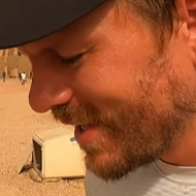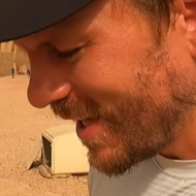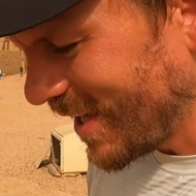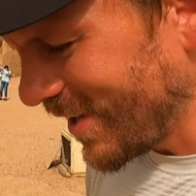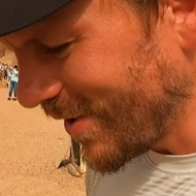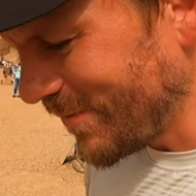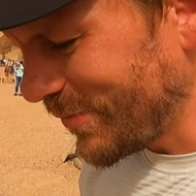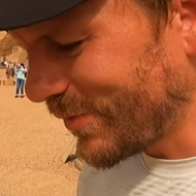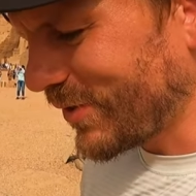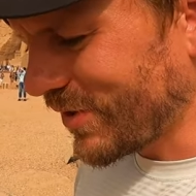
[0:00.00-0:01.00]
Um,
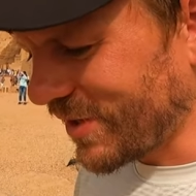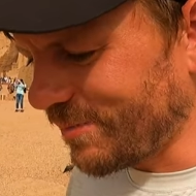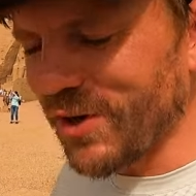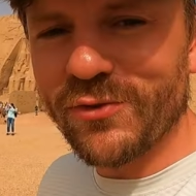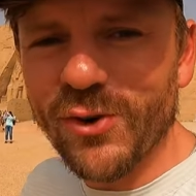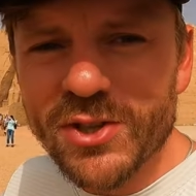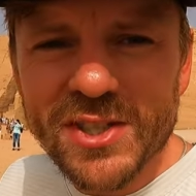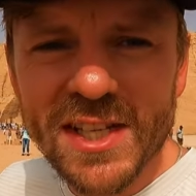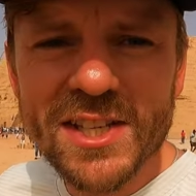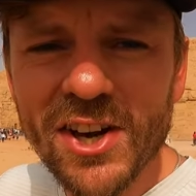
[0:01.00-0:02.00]
but
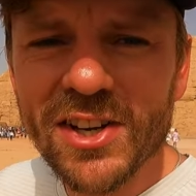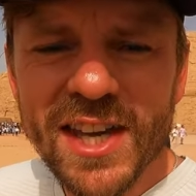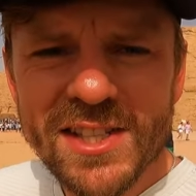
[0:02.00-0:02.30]
unfortunately he can't get